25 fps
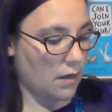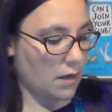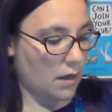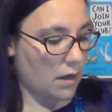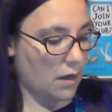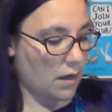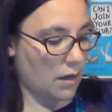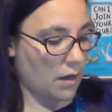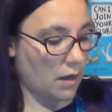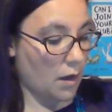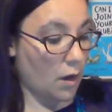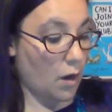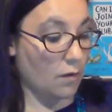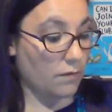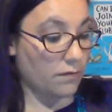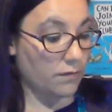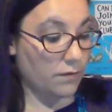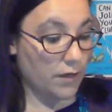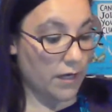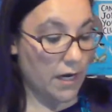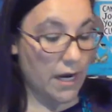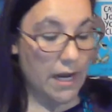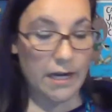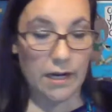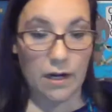
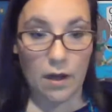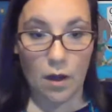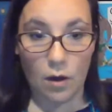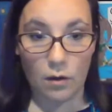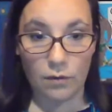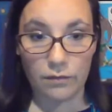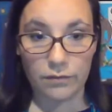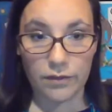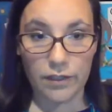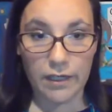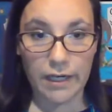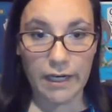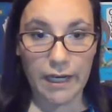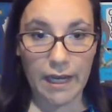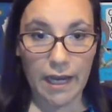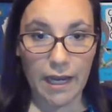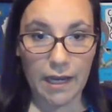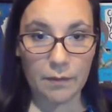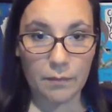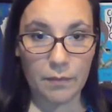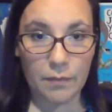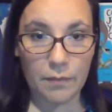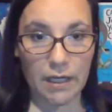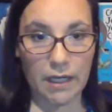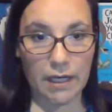over and over
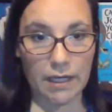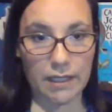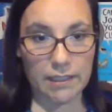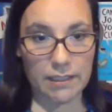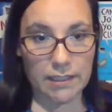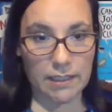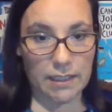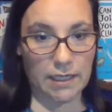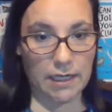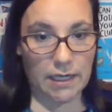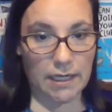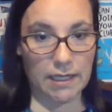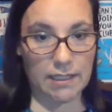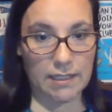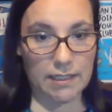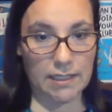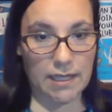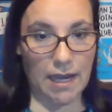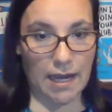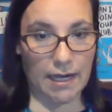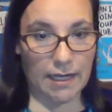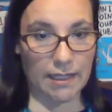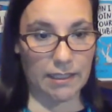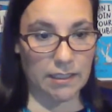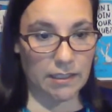again because it is
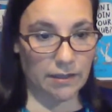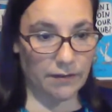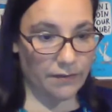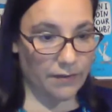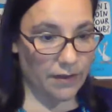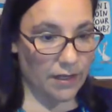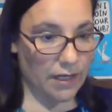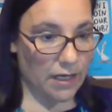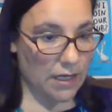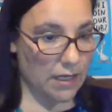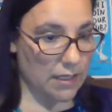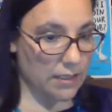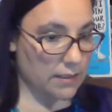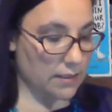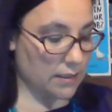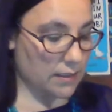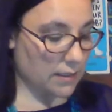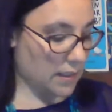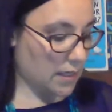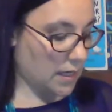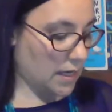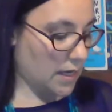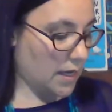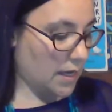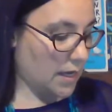
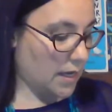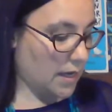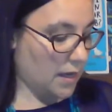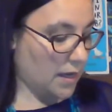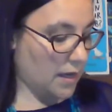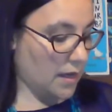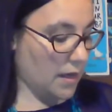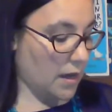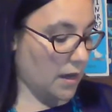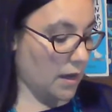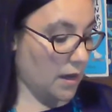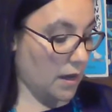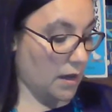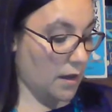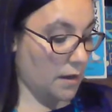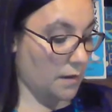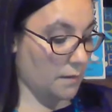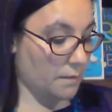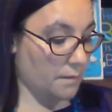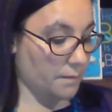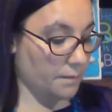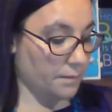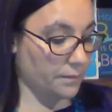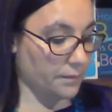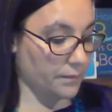activities
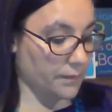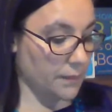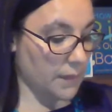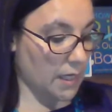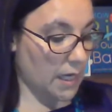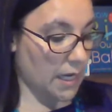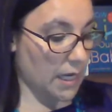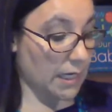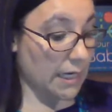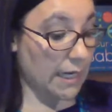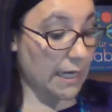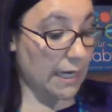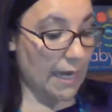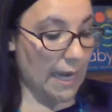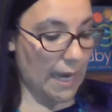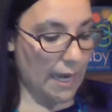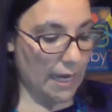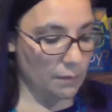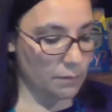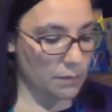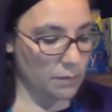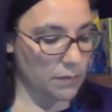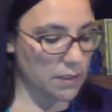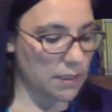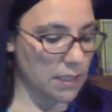and
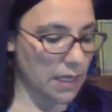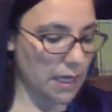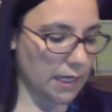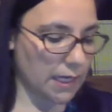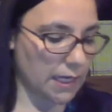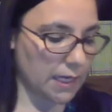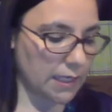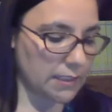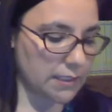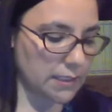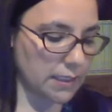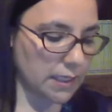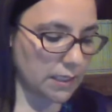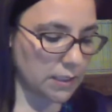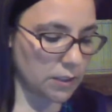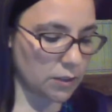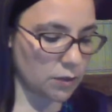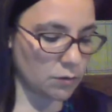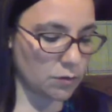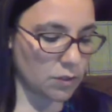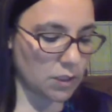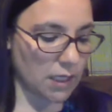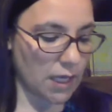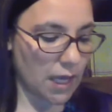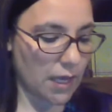games that kids can
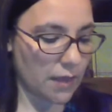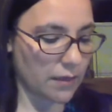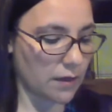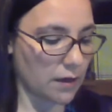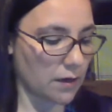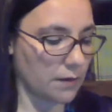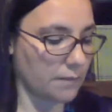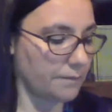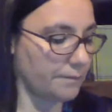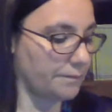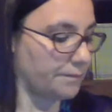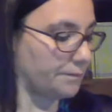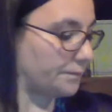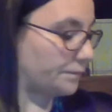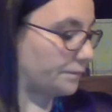do together.